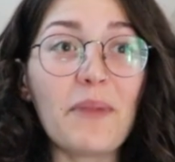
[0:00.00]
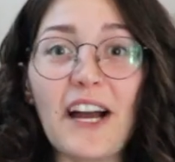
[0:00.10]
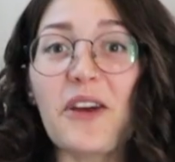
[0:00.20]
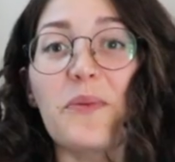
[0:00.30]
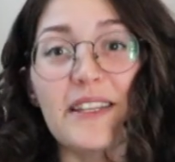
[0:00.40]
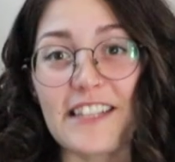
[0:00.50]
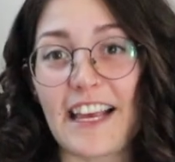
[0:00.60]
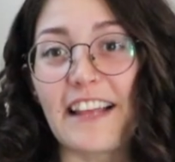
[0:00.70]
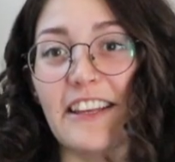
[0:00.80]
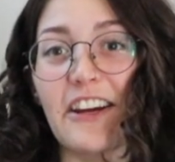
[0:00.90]
But once I
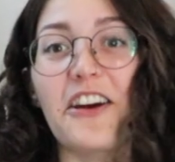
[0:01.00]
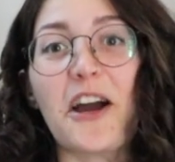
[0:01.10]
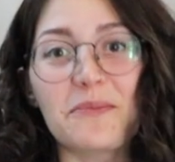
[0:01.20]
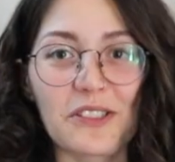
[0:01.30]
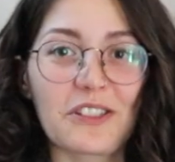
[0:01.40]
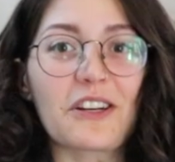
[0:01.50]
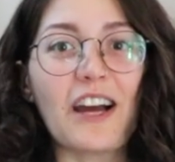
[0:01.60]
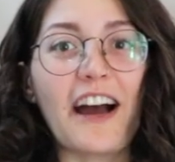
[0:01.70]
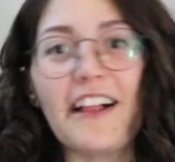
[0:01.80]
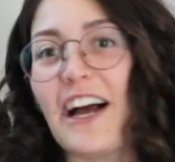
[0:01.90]
get there, I'm
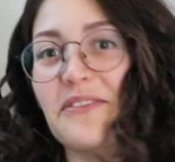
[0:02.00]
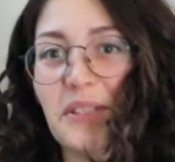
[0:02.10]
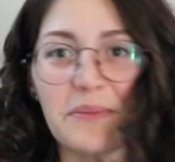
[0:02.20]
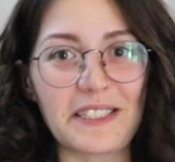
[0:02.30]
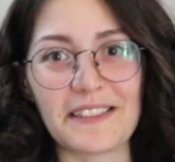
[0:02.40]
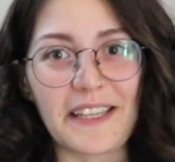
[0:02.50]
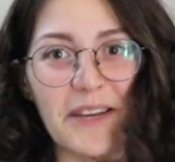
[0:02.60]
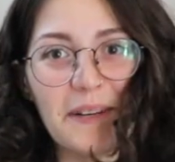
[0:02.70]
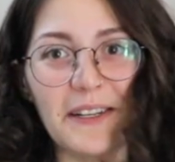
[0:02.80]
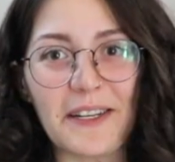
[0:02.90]
sure I'll have something to
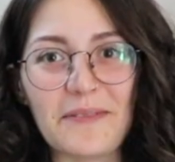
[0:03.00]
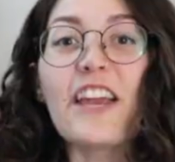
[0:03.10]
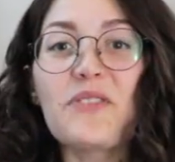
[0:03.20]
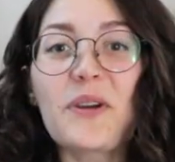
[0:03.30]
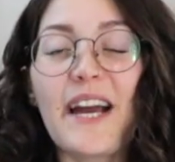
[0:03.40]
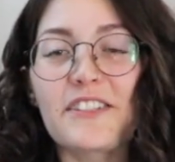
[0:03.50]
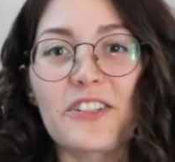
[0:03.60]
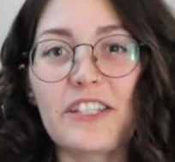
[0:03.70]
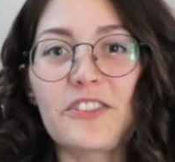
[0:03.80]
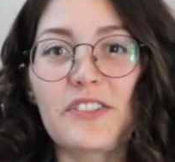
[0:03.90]
say about it. If you guys
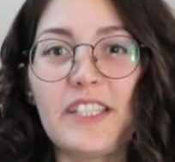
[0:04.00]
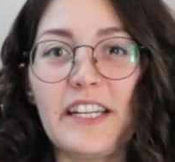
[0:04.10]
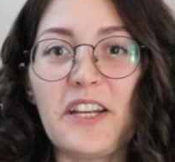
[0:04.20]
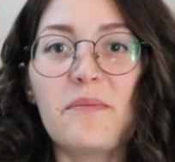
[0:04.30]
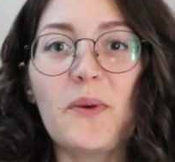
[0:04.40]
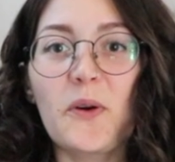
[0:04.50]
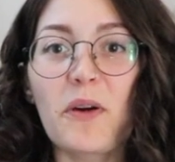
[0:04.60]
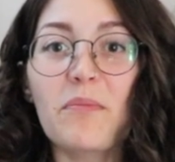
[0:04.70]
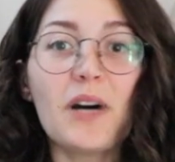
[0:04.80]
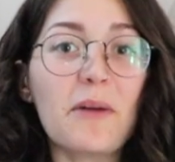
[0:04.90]
are interested in
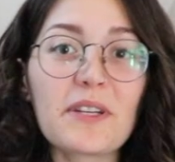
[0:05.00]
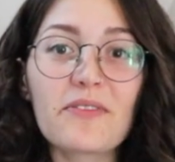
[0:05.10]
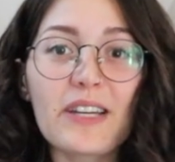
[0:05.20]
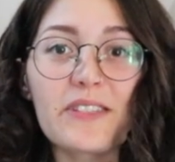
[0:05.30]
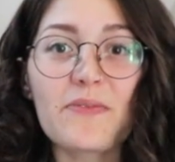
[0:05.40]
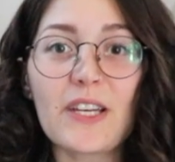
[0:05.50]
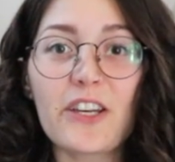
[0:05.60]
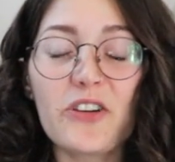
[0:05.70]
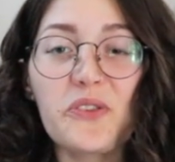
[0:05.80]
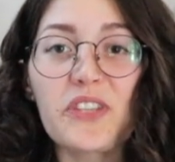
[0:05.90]
more mom advice
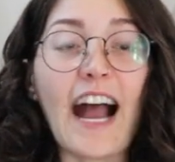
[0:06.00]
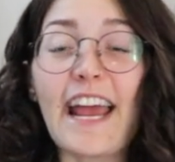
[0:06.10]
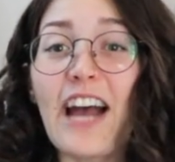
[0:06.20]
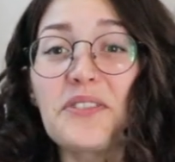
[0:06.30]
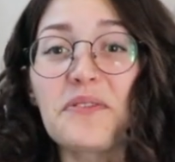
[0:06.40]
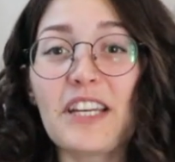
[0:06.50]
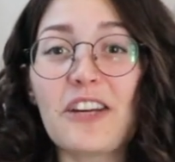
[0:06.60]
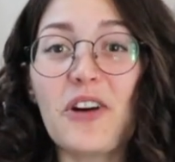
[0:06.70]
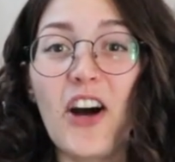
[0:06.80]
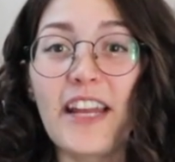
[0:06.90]
videos, I have a
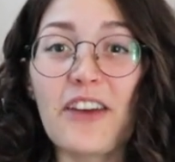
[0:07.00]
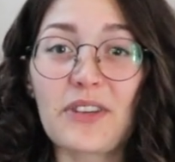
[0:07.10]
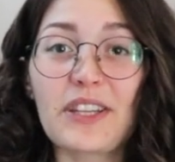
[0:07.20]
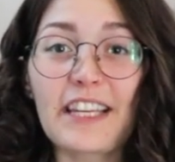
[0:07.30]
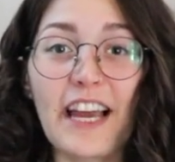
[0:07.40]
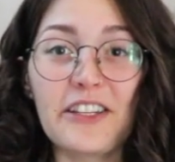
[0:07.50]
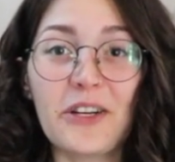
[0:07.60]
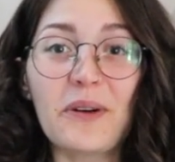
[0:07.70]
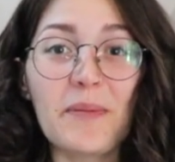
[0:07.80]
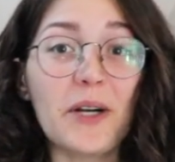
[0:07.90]
video on everything I
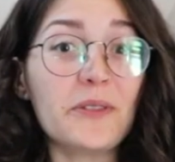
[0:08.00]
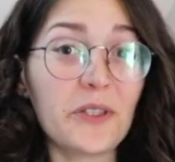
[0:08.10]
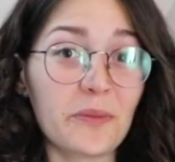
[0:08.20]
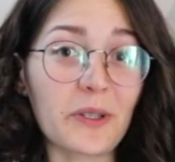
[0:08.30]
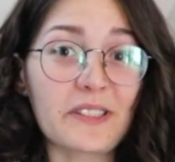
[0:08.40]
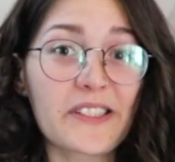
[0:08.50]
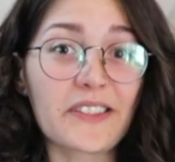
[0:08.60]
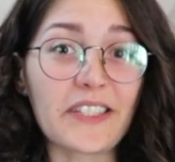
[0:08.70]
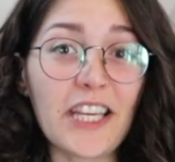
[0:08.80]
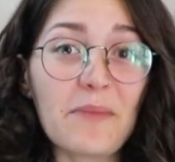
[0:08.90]
know about newborn
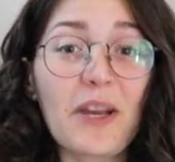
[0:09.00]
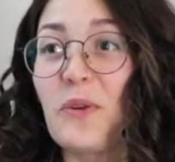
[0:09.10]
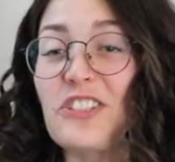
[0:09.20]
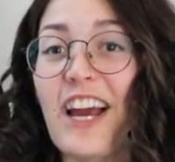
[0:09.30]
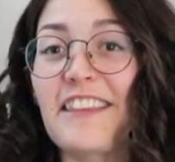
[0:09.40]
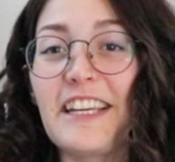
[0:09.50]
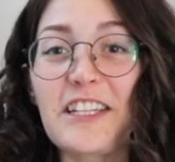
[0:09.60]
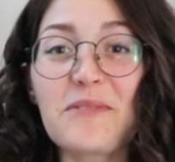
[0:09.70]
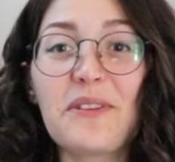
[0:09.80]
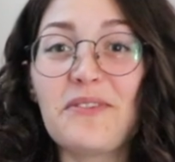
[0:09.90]
sleep, which I
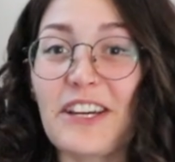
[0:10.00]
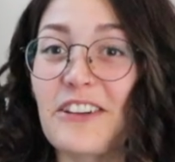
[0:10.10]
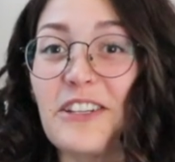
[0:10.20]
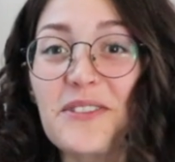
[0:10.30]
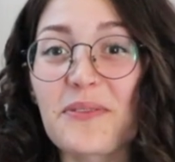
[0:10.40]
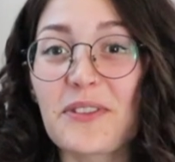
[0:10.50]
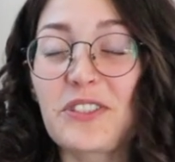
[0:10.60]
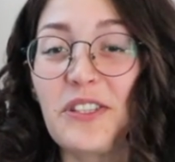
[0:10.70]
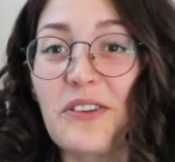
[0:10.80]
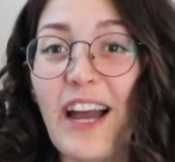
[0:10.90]
think can be very useful
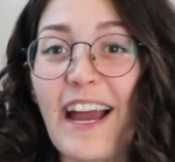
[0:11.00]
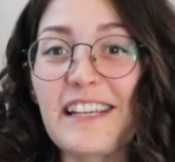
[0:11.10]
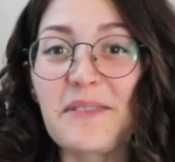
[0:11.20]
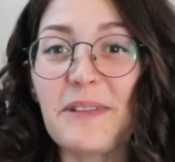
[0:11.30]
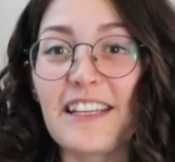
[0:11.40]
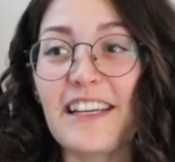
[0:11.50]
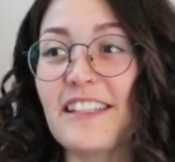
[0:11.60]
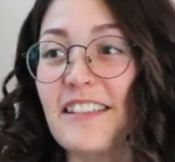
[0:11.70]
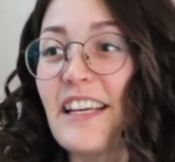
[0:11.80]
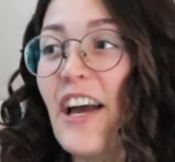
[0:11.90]
to you guys
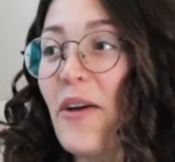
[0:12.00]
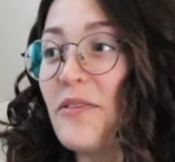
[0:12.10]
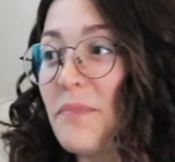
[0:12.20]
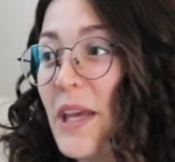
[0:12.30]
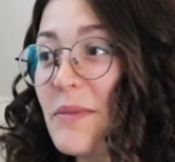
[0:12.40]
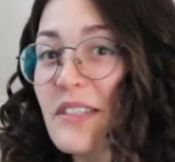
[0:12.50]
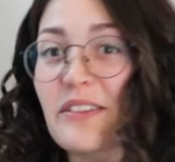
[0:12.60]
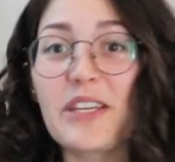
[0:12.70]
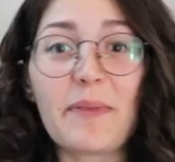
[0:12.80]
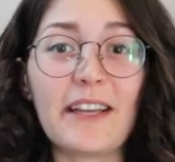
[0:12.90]
because baby
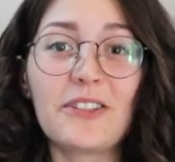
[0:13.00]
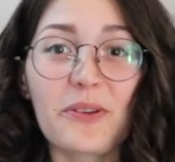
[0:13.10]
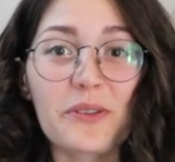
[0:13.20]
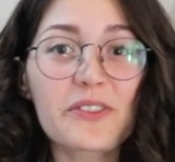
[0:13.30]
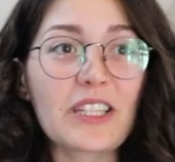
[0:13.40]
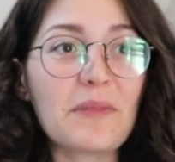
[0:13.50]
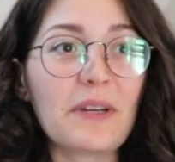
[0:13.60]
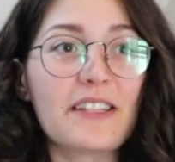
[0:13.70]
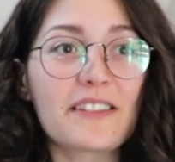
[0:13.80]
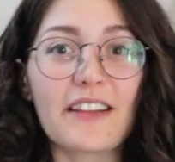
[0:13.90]
sleep and your
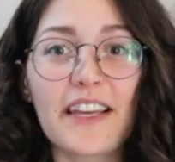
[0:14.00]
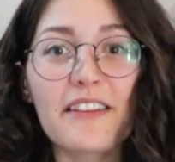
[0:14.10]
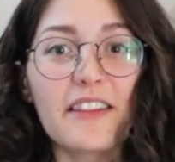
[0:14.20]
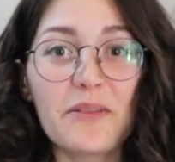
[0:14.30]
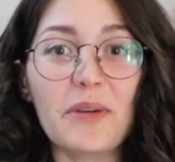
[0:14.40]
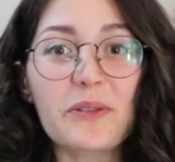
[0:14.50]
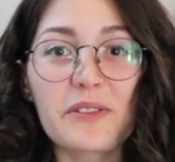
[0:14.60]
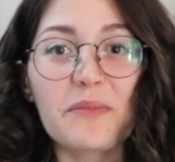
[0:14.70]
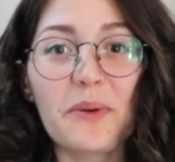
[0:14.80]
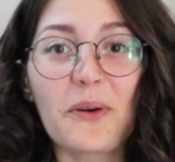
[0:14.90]
sleep is like the
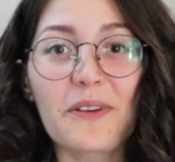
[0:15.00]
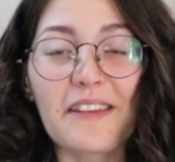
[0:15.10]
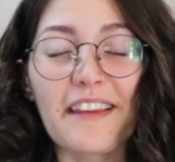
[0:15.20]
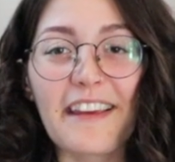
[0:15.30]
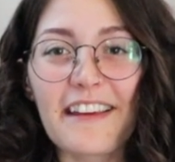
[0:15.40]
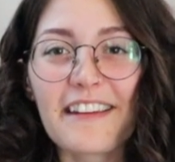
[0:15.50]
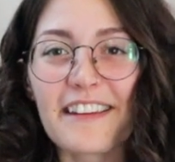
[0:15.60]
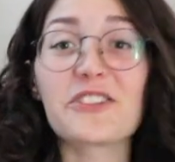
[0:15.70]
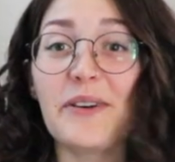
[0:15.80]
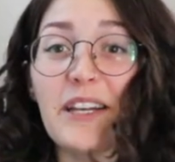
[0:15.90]
most important thing.
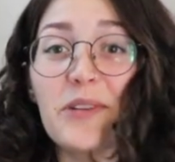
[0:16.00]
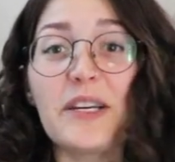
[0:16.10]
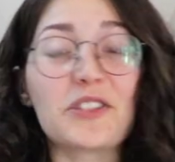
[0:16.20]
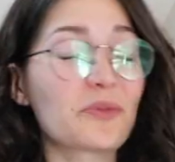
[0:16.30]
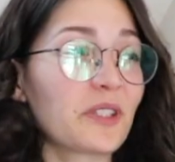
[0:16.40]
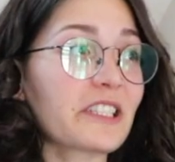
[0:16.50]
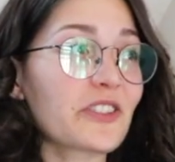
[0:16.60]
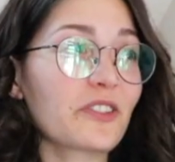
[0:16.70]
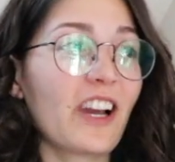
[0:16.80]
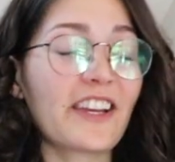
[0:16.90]
So anyways, Rook
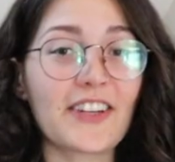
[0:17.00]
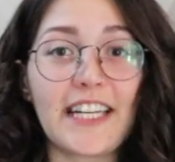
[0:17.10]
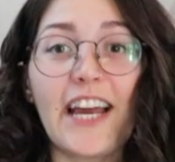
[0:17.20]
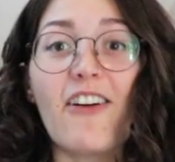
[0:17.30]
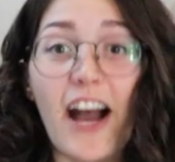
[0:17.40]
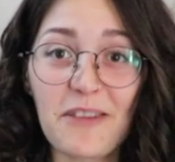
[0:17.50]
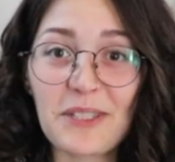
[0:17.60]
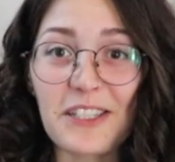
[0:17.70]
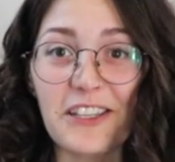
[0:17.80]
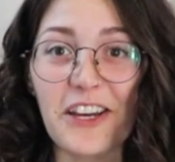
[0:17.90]
is crying right now. I'm
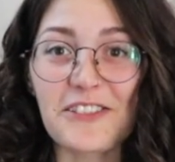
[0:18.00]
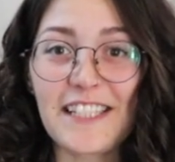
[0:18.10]
gonna go